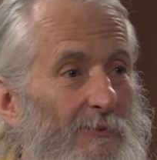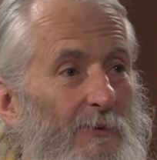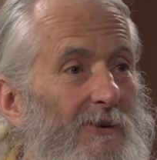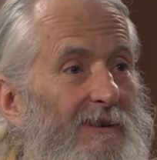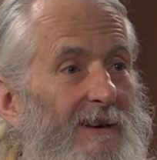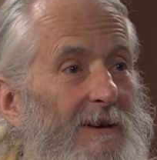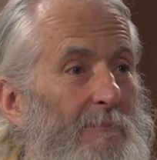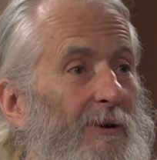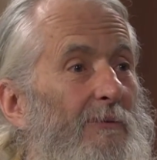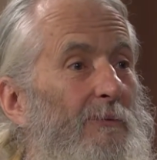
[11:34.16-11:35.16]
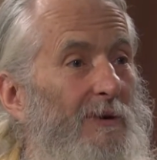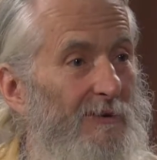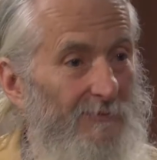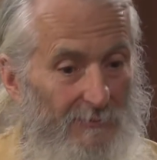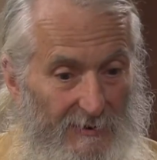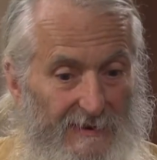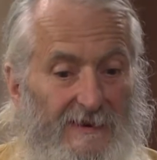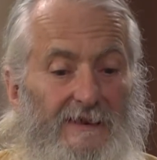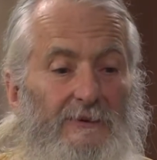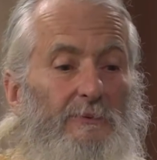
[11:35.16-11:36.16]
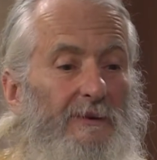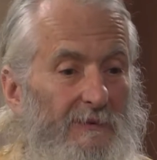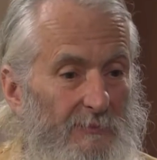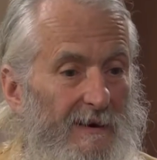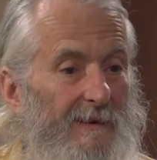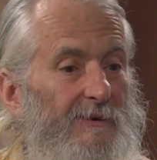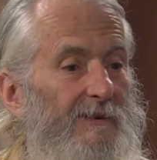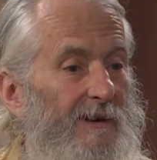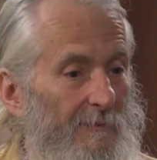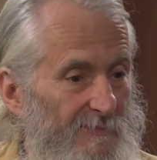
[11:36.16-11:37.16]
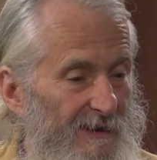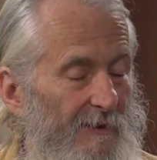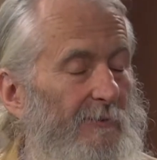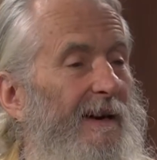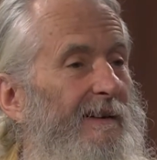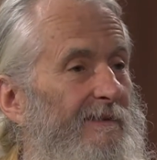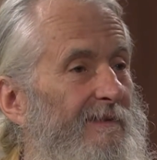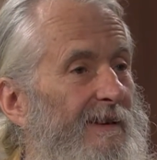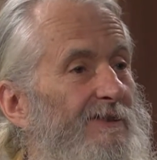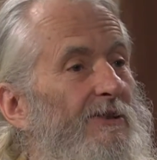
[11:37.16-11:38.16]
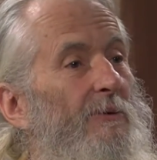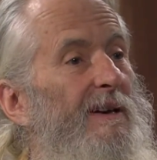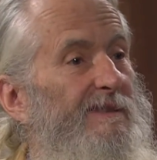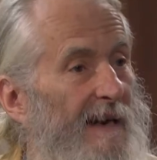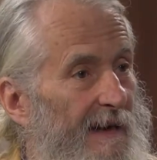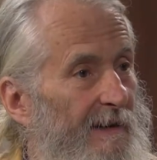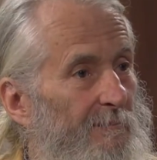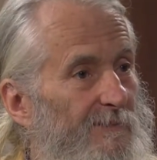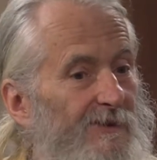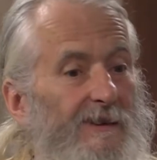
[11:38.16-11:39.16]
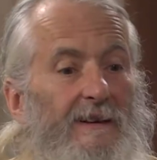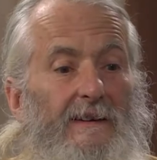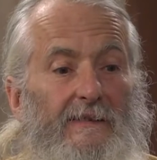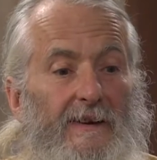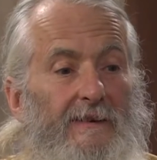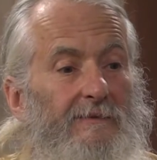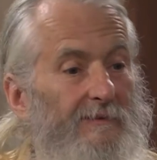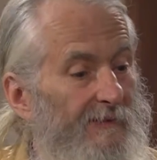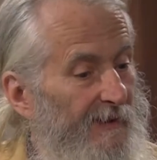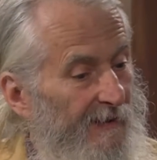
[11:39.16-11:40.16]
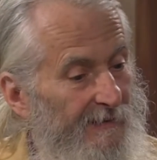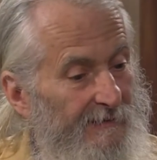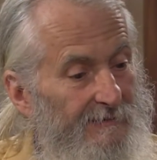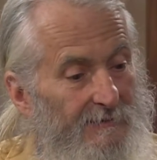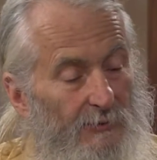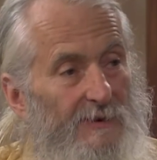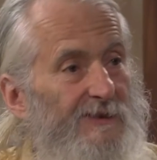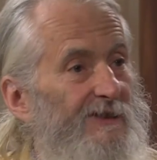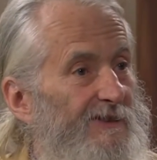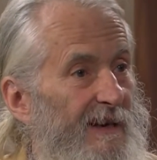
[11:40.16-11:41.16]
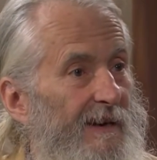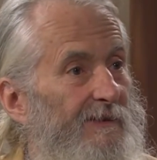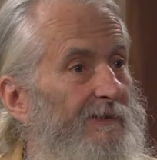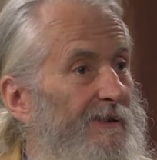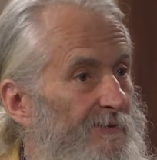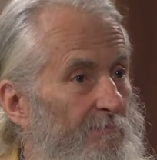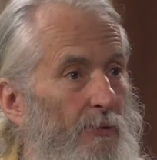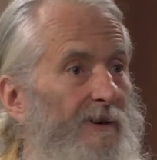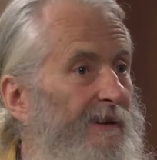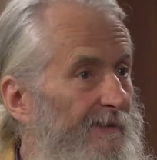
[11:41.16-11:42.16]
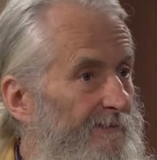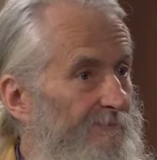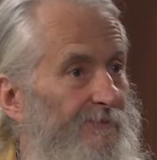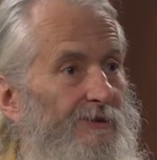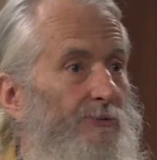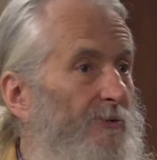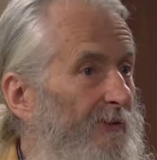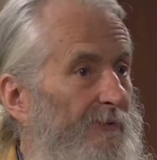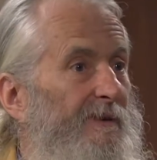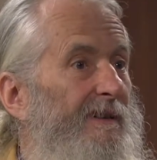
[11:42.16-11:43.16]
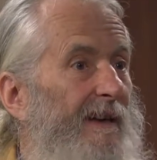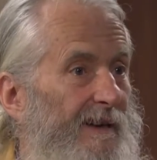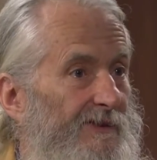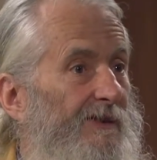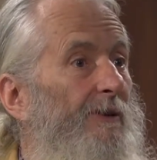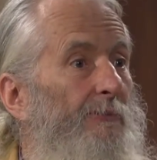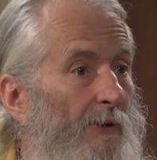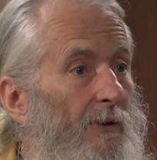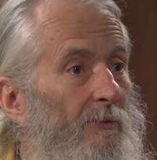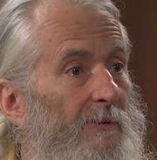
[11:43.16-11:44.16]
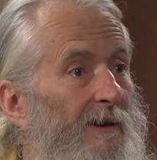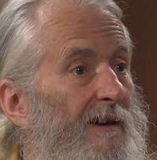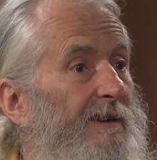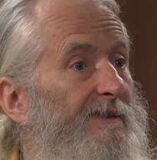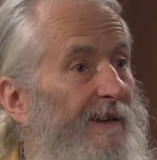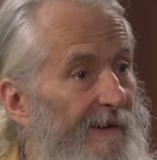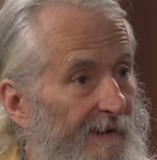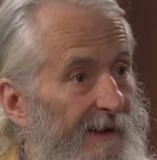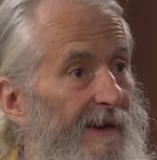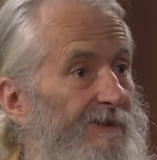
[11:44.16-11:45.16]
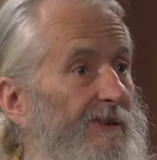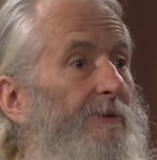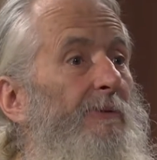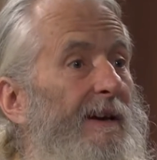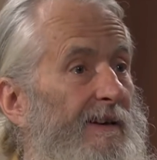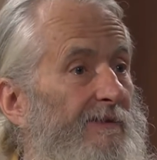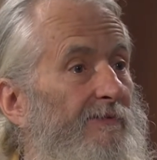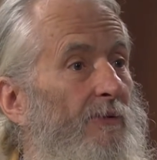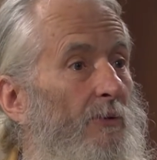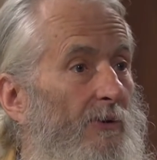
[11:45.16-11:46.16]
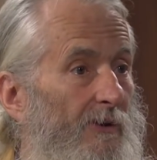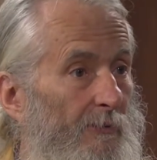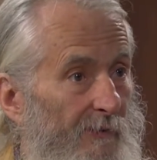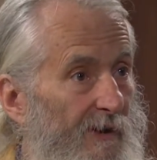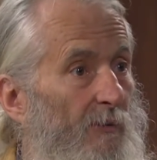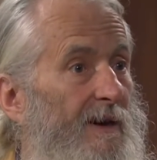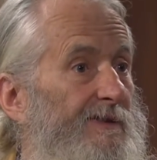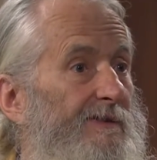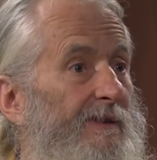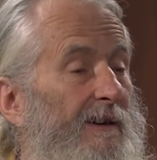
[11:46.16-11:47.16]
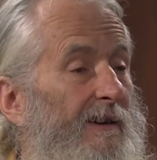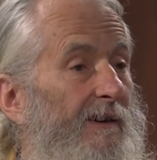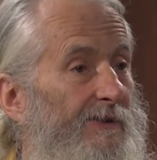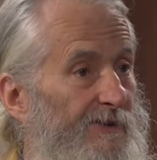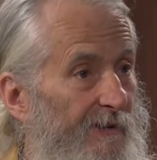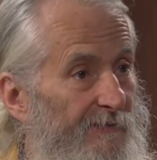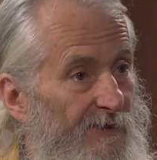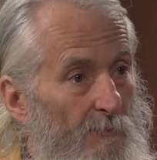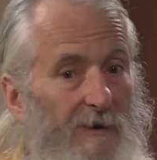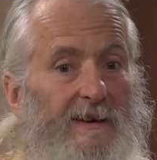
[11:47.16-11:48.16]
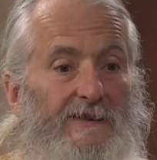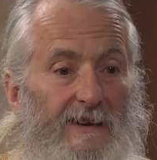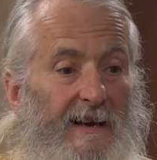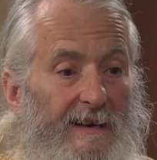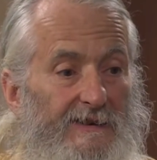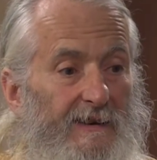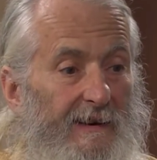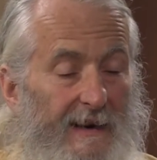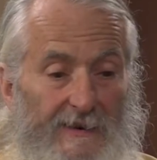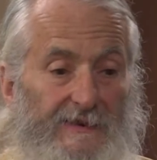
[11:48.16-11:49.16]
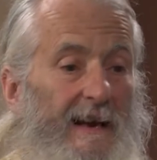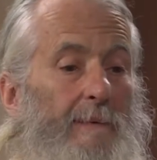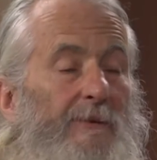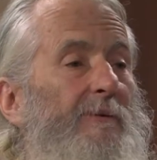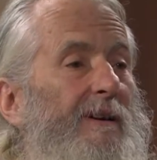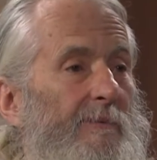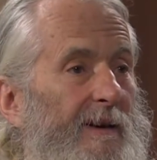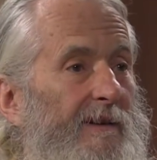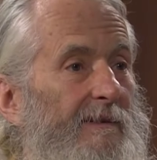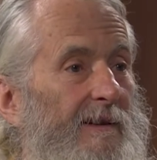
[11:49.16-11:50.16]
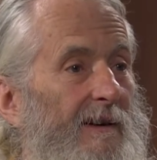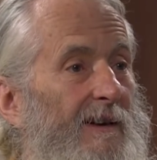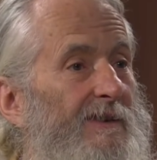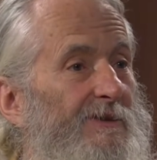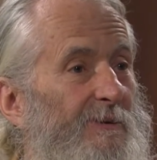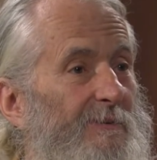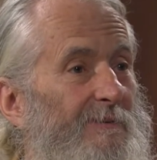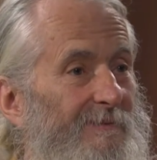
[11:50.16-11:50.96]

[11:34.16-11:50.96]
work, but we deal with whatever comes our way. And so at times, then Chris has put in two or three days in a row to get a casket ready for a request. Because if someone needs a casket, it has to happen right away. So,